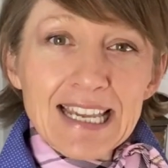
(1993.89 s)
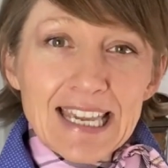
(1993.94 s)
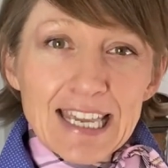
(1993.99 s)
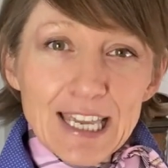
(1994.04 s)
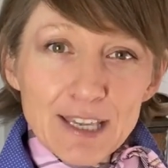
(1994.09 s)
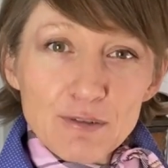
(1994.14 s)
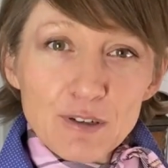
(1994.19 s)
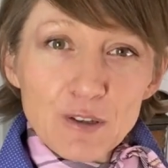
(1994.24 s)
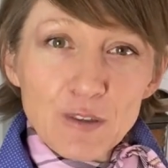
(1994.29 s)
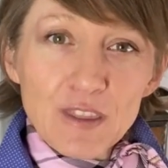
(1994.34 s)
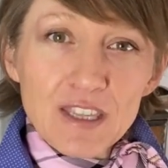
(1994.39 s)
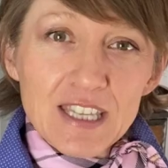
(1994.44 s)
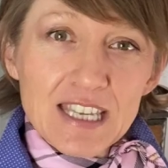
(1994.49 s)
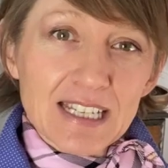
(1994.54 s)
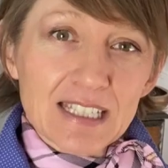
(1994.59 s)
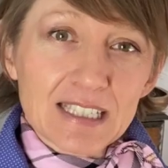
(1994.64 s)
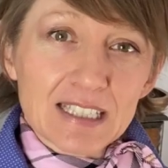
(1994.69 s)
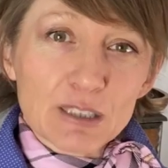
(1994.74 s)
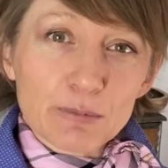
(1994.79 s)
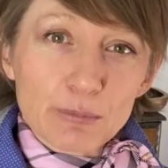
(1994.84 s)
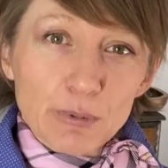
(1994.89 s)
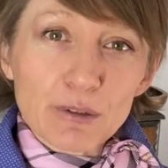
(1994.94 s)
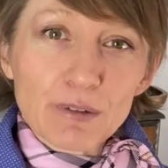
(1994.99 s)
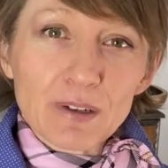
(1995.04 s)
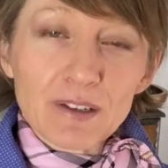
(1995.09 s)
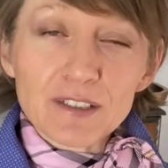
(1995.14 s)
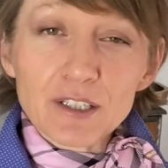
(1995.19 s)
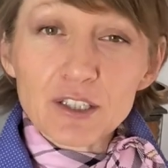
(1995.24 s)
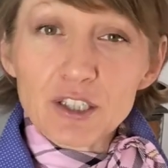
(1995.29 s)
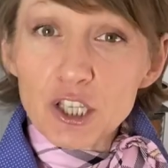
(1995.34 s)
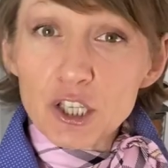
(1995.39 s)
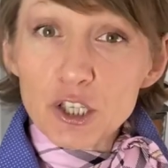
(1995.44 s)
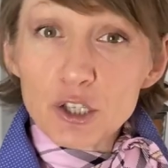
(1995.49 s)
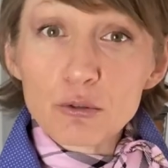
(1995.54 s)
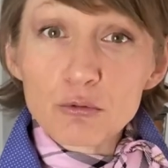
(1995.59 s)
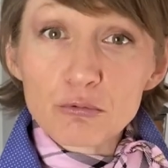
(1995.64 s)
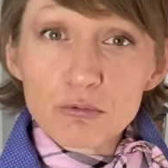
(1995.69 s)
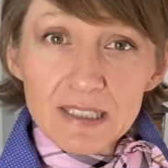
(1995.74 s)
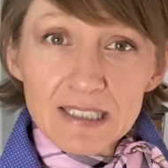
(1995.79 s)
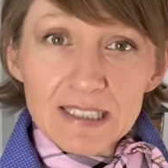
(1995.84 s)
given the experience that
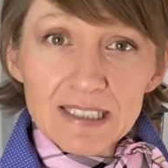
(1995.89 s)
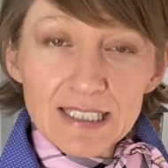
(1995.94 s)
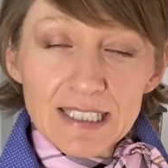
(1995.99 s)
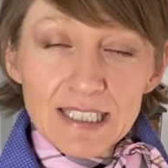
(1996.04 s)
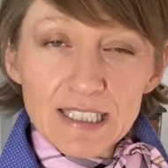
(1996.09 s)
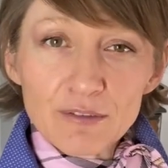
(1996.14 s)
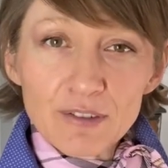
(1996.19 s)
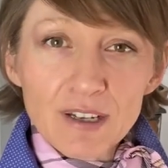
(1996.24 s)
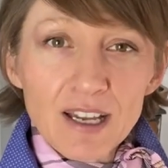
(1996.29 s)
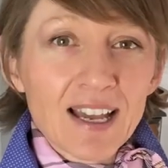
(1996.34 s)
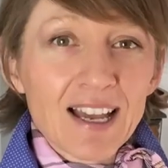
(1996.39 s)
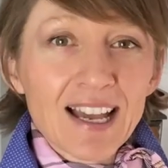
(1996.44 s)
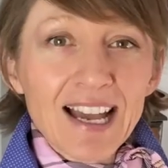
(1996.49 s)
you'll receive.